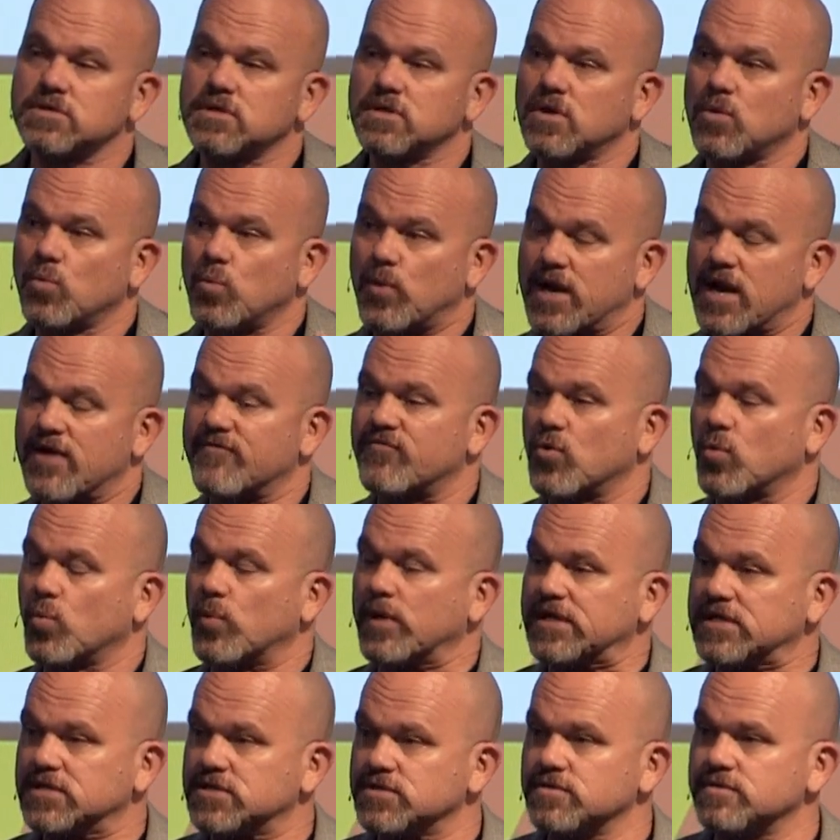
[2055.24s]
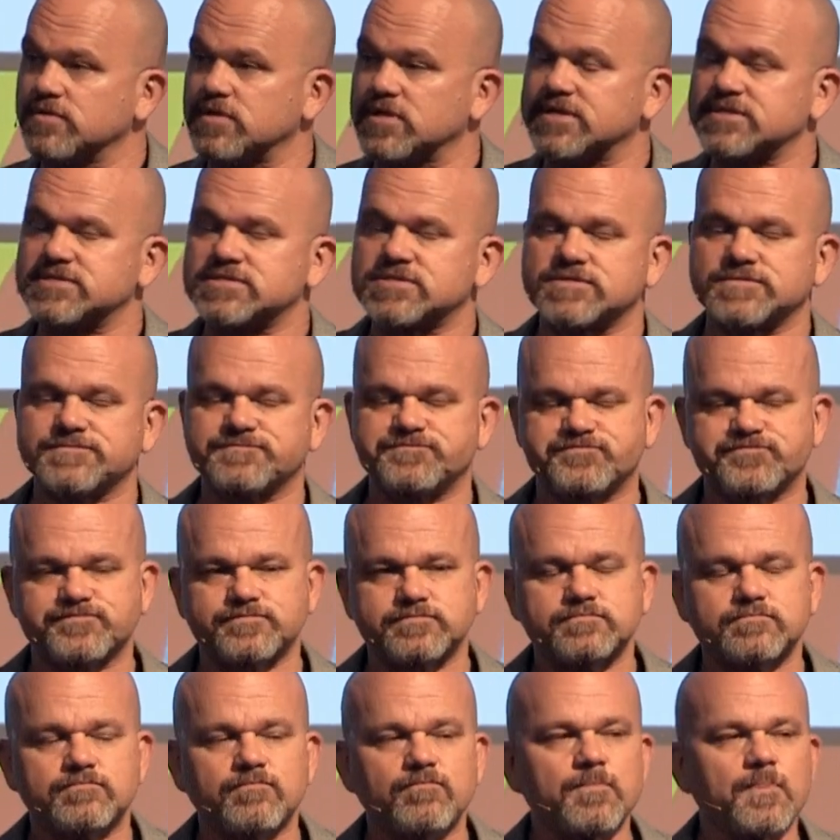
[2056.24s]
whenever we do this.
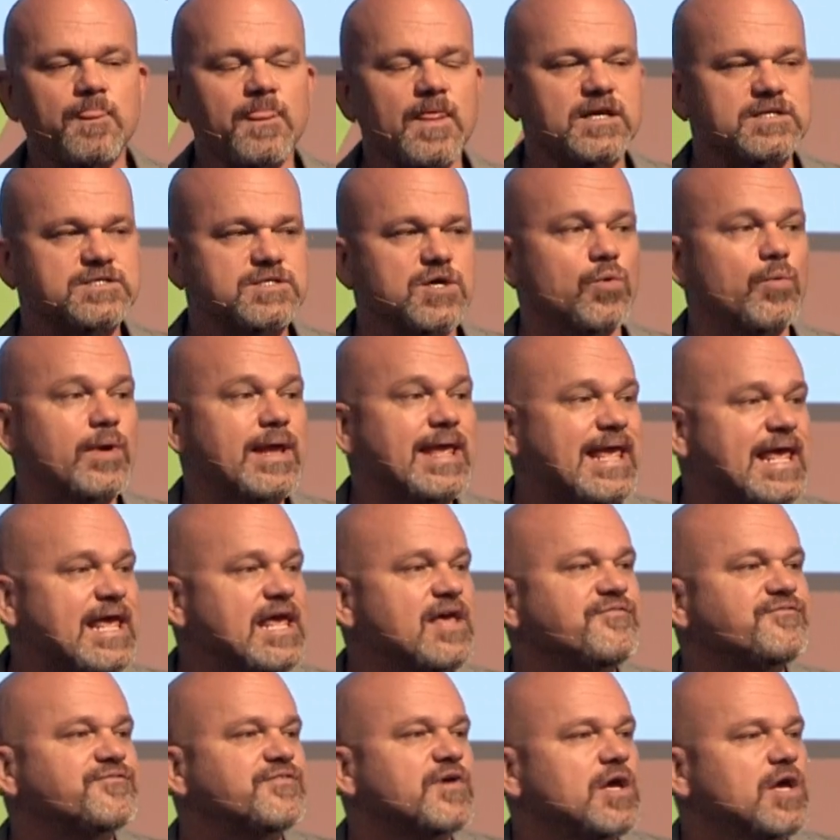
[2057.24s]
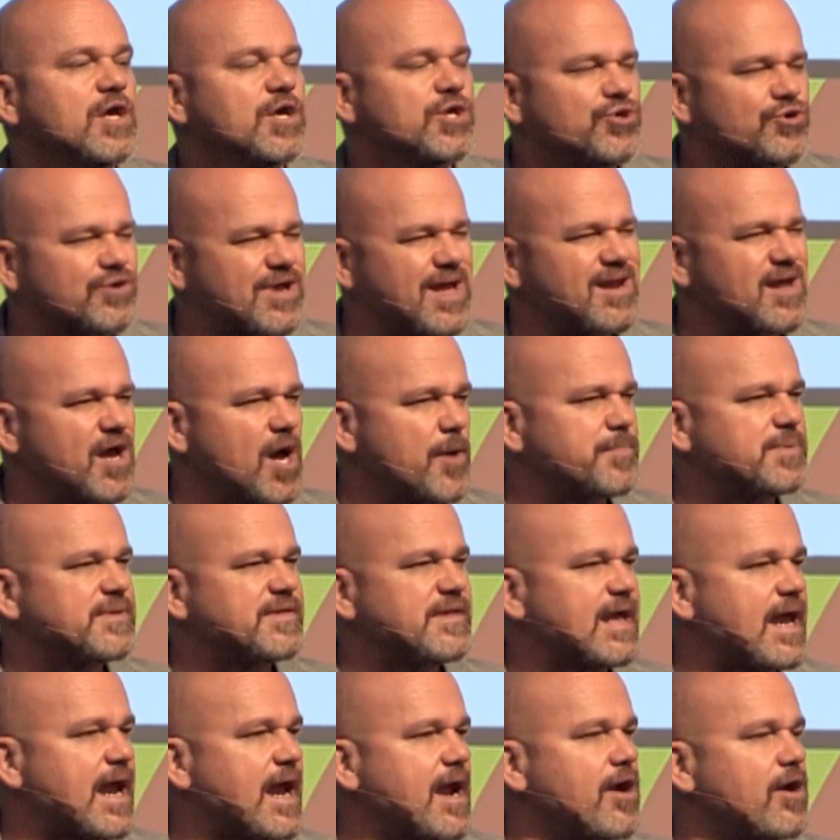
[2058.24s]
So if you're kind of up in
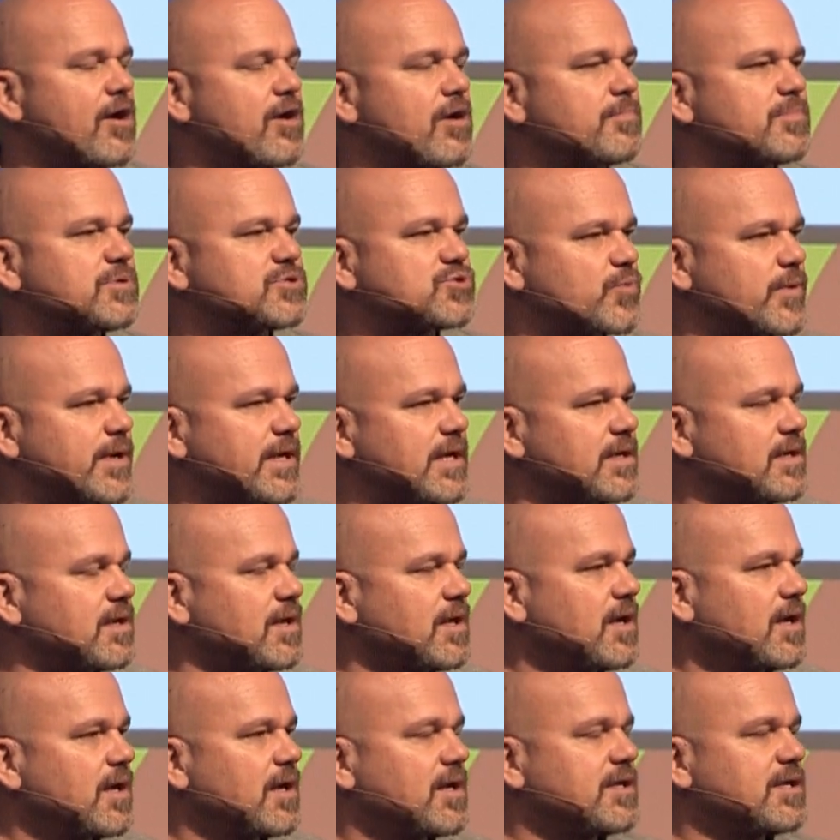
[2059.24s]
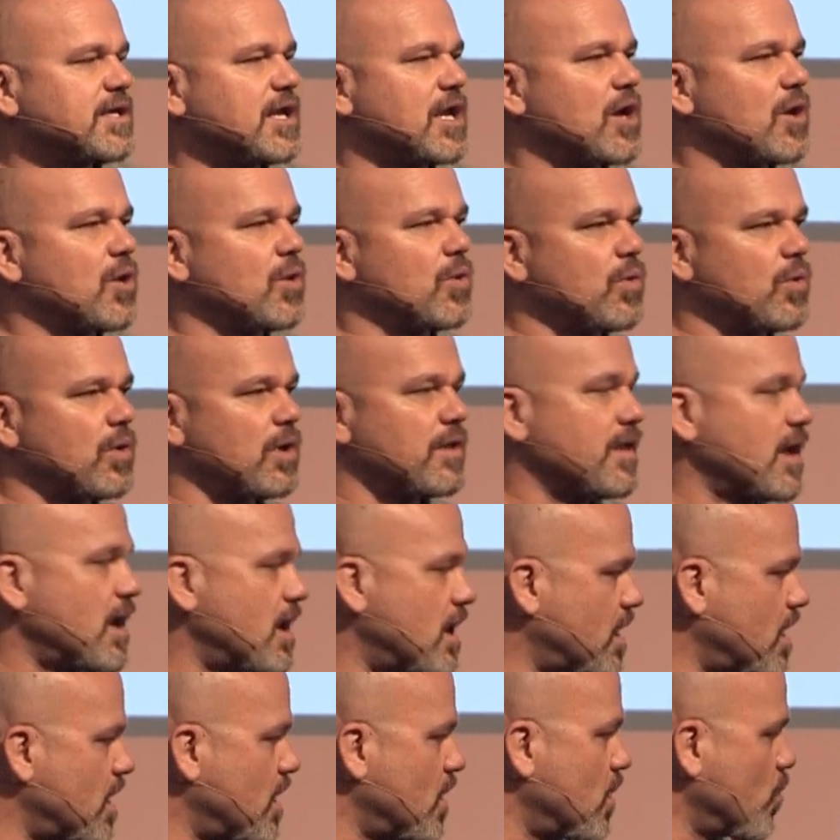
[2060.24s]
the air between,
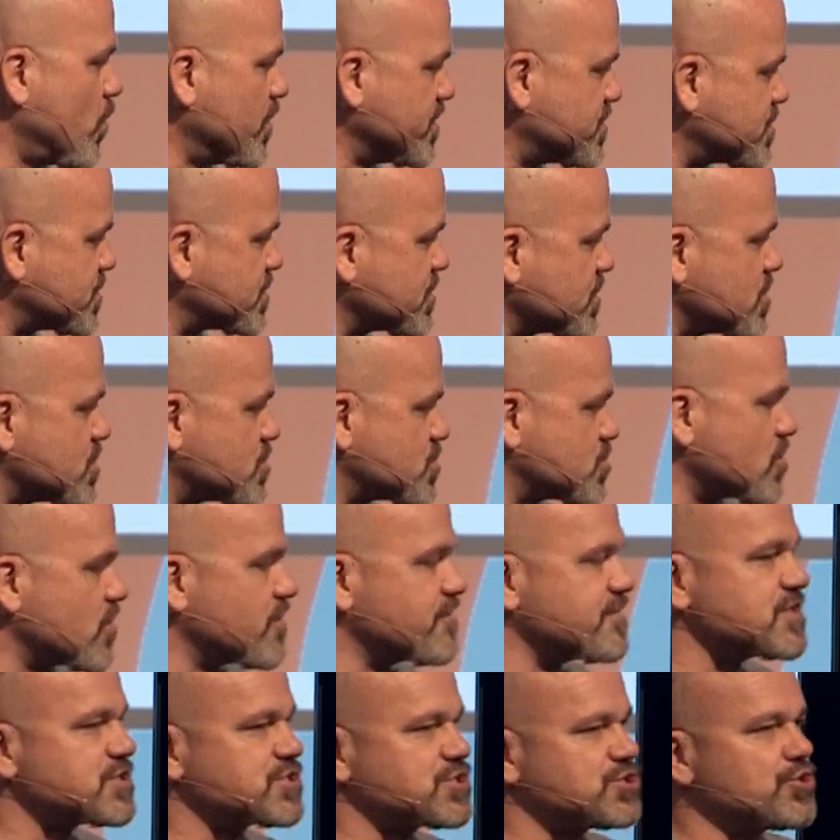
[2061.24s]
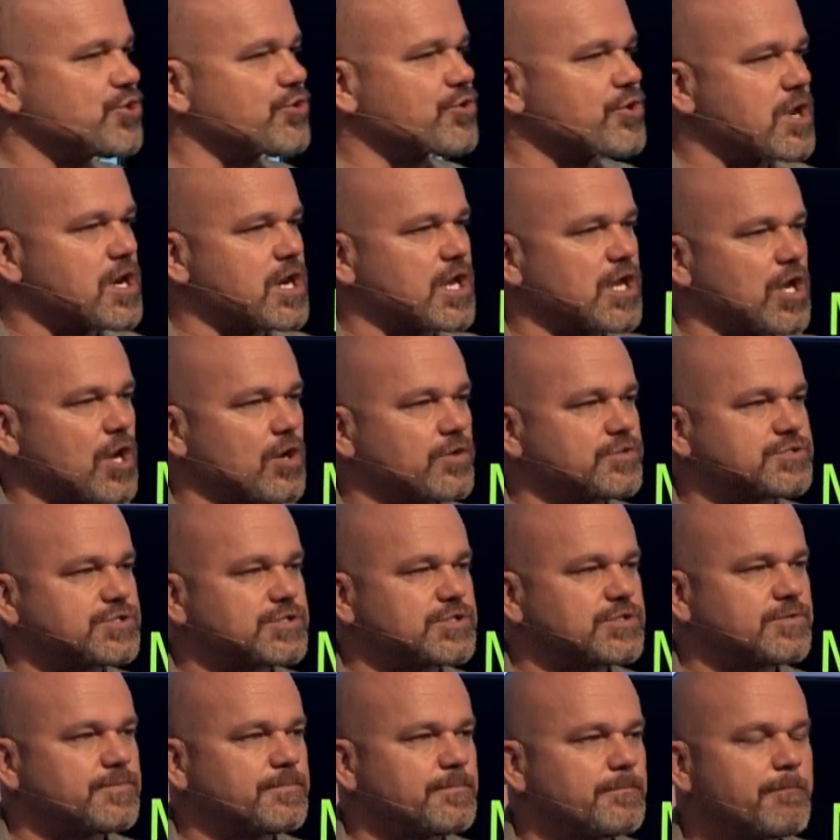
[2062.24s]
which service you're going to go
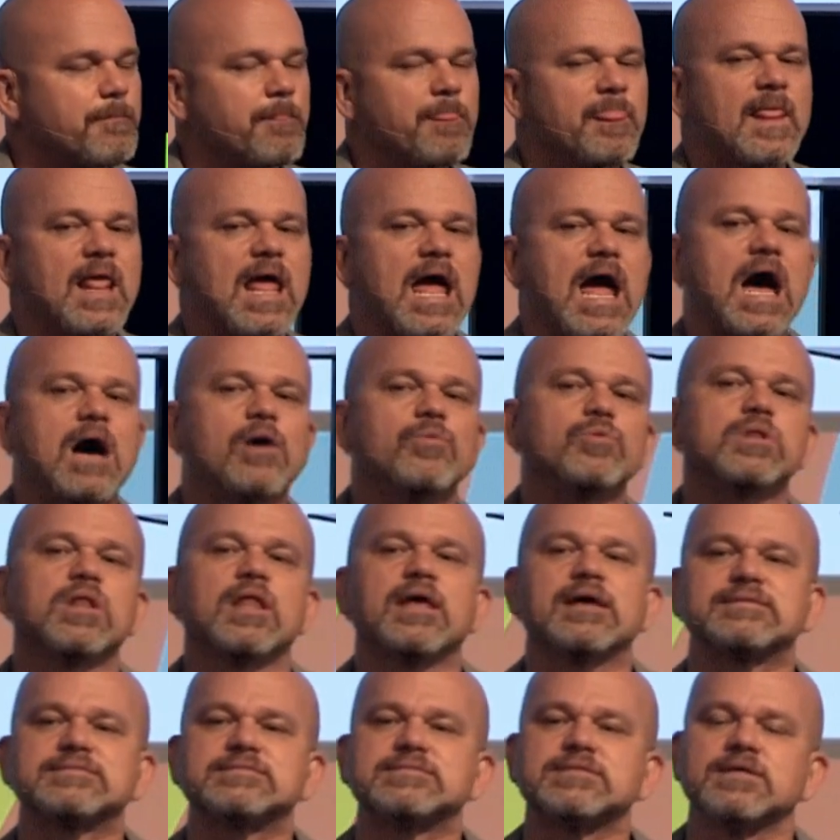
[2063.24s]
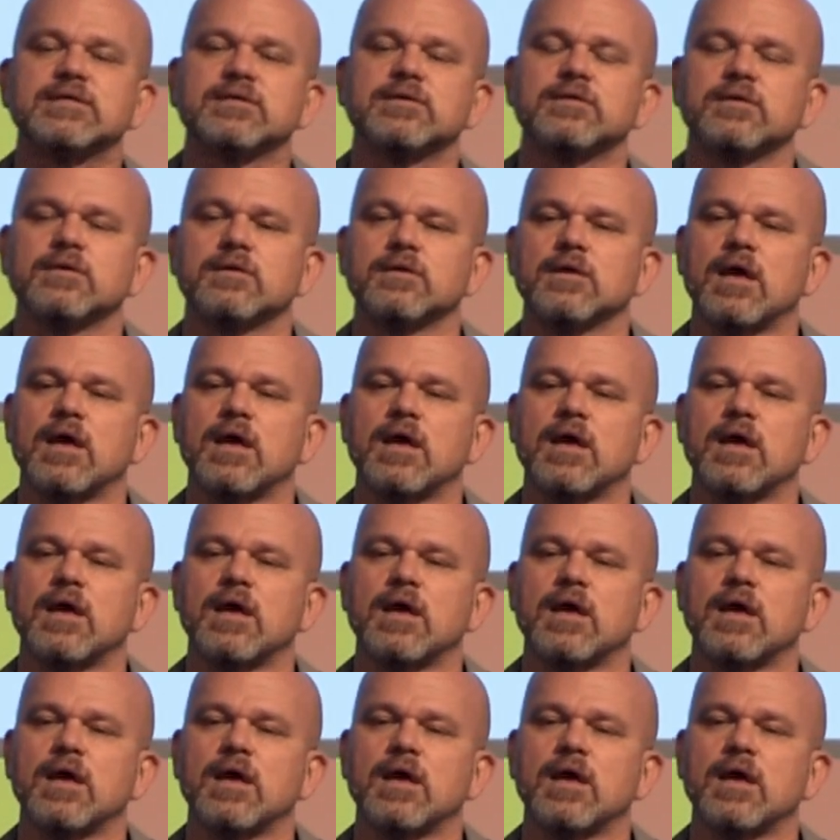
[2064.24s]
to, I would like to